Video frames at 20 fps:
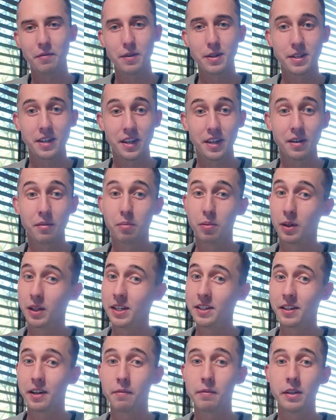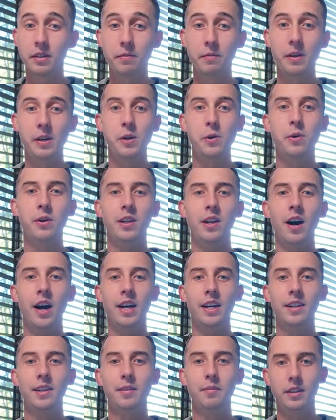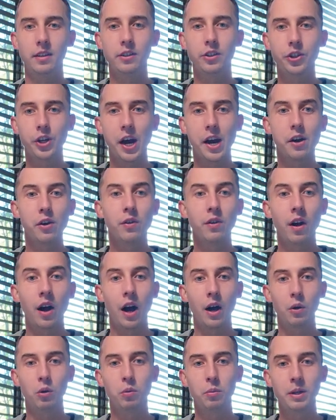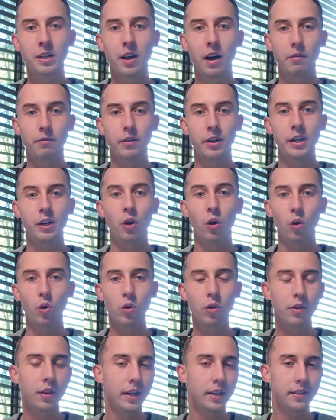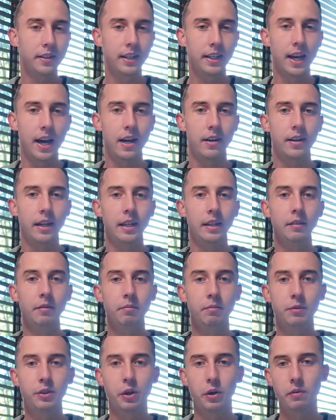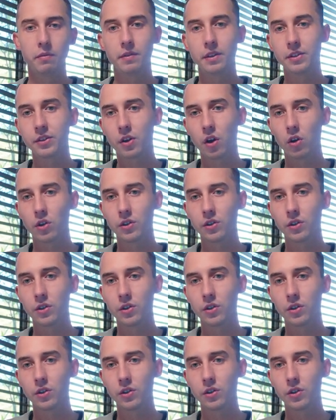If it did, please give this video a like. In this channel, I will be covering all things accounting, so if this